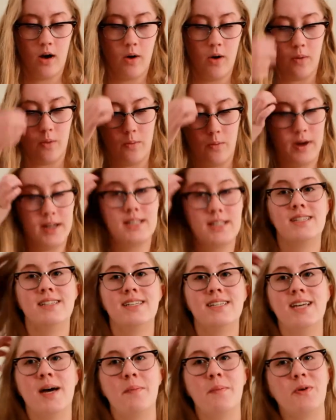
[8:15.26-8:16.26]
Oh, went to
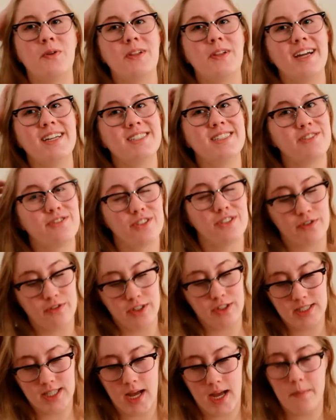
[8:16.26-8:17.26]
the temple lights for the
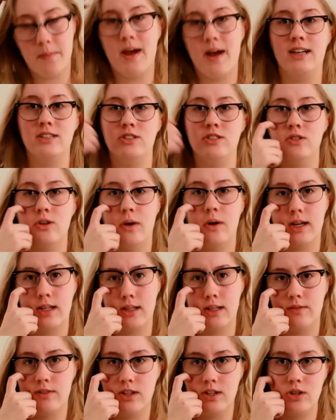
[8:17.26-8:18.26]
first time. As you know,
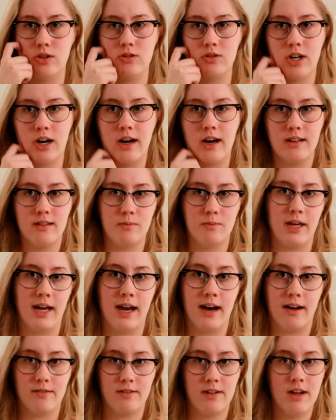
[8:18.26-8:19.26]
I live in Utah, and we
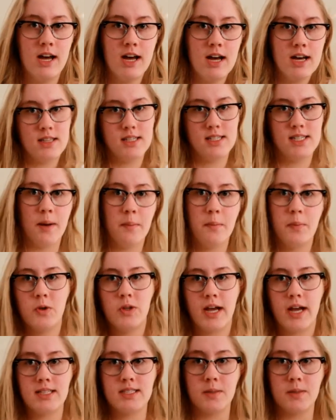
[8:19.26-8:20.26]
have the temple
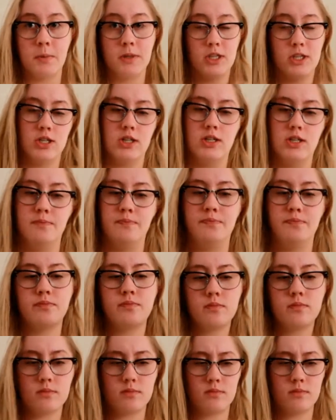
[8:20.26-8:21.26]
lights up at the
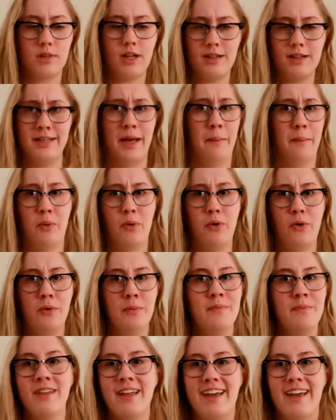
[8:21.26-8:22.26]

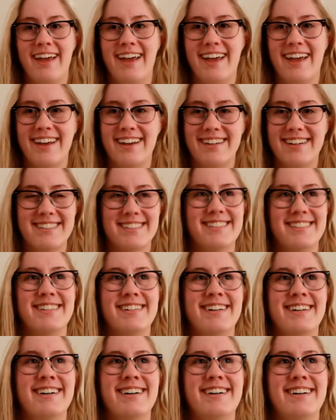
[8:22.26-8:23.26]
temple and
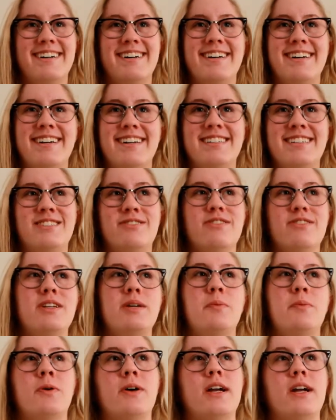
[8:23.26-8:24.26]
uh, it's
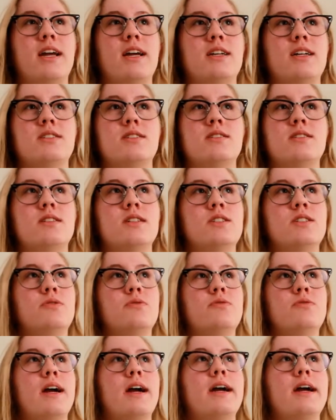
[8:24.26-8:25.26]
really pretty. It's it's
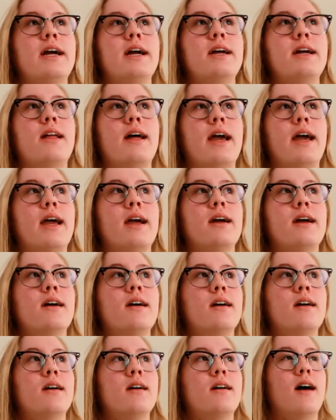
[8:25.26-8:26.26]
very like
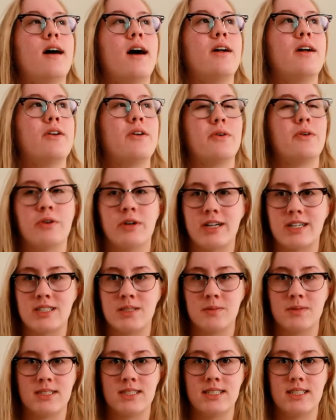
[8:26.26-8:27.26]
I don't know
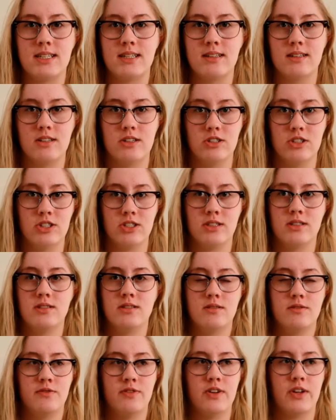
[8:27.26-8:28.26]
Christmassy, and you
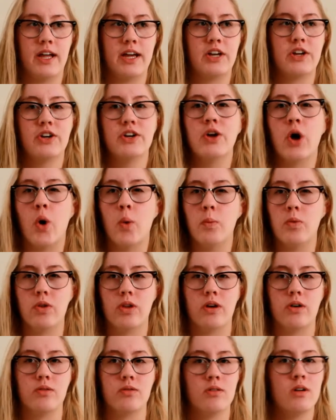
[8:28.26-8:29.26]
just feel like you're in Home
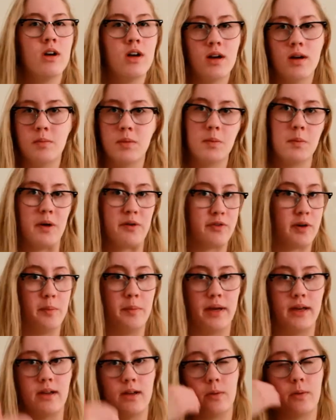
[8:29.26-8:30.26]
Alone. Me and my
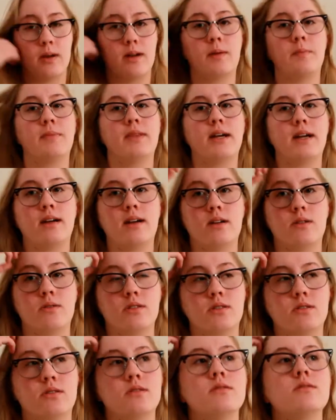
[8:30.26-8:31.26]
friend Bailey went up there, and it
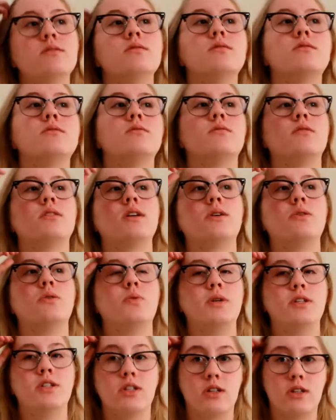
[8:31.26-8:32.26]
was really
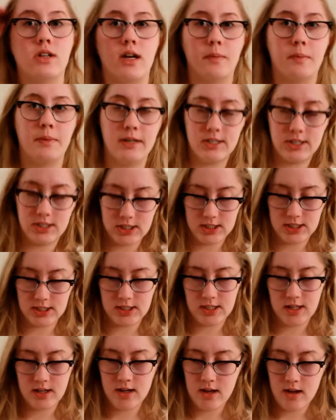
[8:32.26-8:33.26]
cool. We took a lot of pictures.
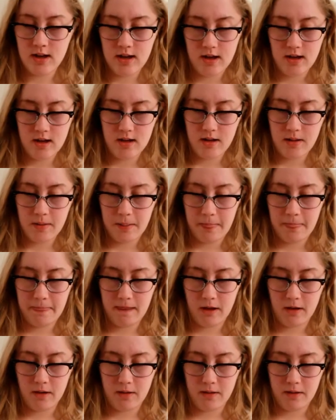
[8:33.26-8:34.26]

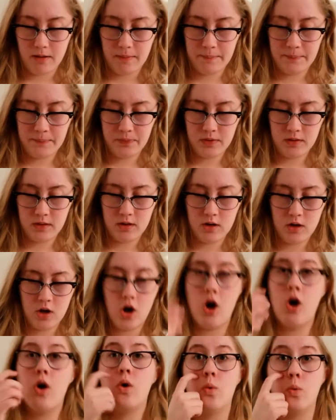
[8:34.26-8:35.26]
Um,
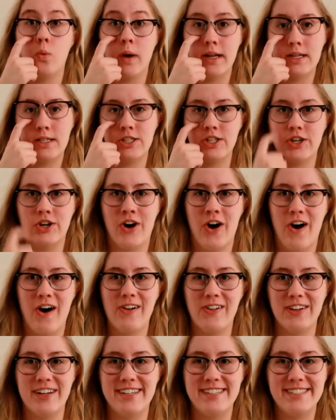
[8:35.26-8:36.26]
oh, went to
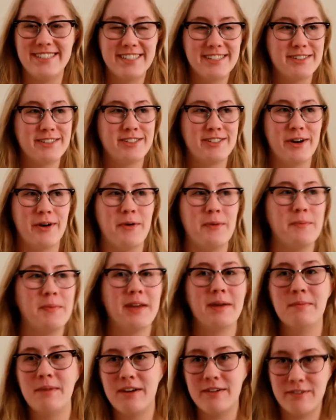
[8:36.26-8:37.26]
college. So
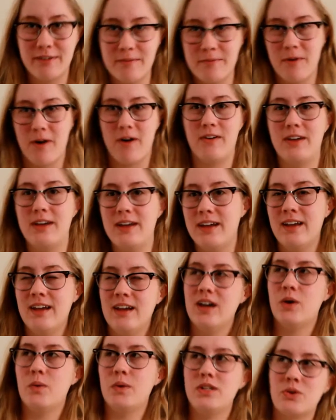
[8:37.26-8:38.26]
me and my friend Molly,
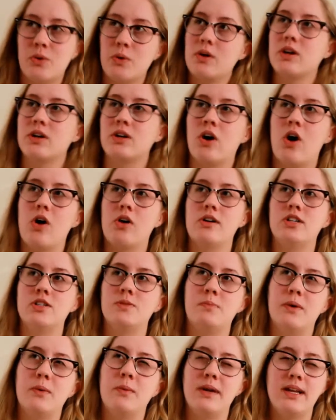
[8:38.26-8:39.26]
we toured a
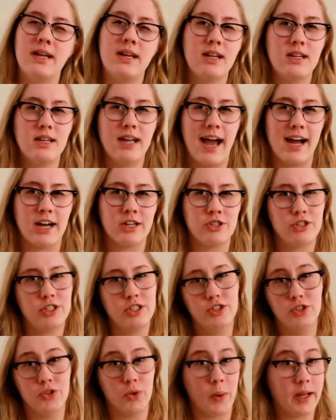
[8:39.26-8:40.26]
college, but we didn't
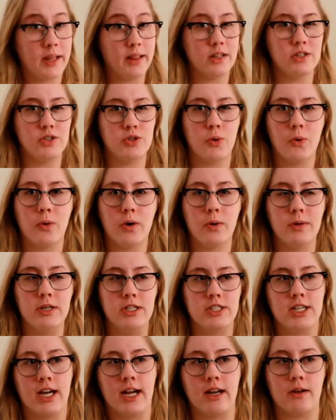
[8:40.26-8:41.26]
actually join the tour. We
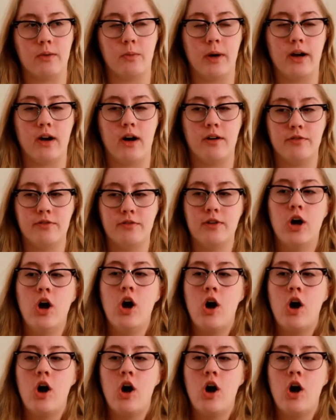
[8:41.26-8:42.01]
just kind of went off